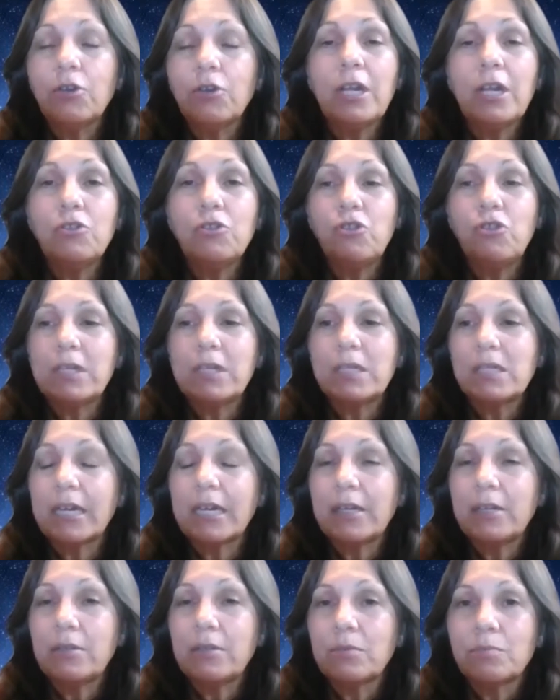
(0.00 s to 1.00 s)
they're not just
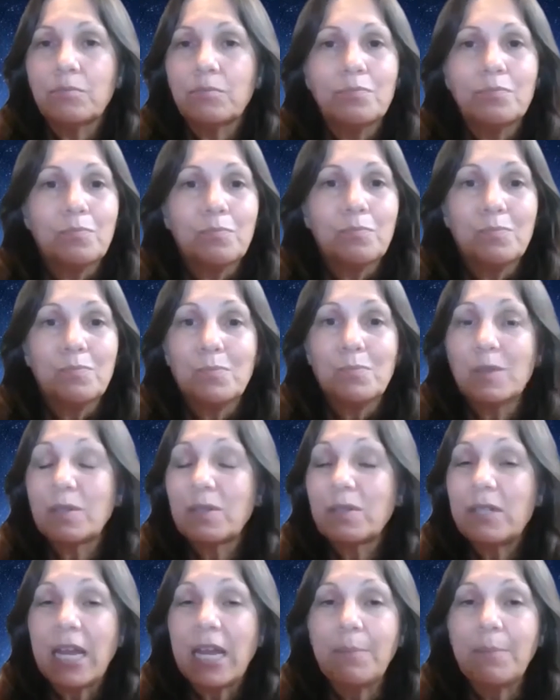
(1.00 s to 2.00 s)
like
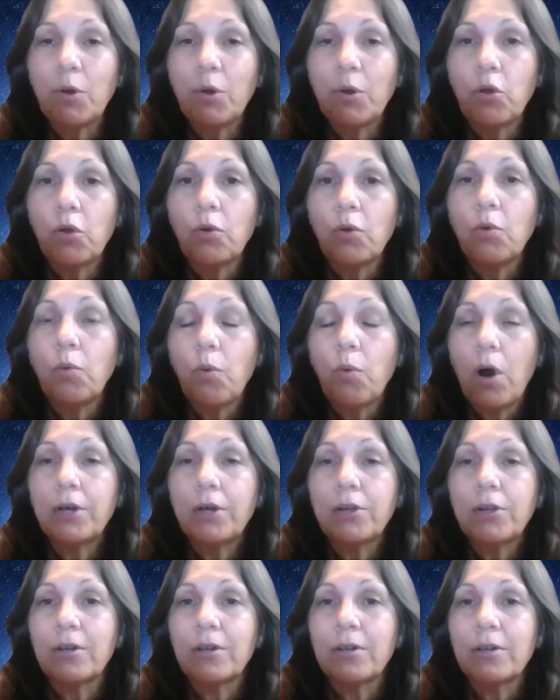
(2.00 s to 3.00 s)
stable
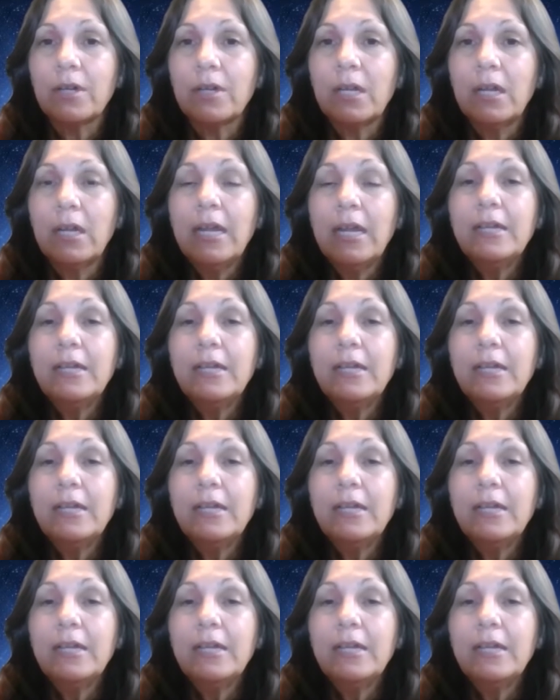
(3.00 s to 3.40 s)
water.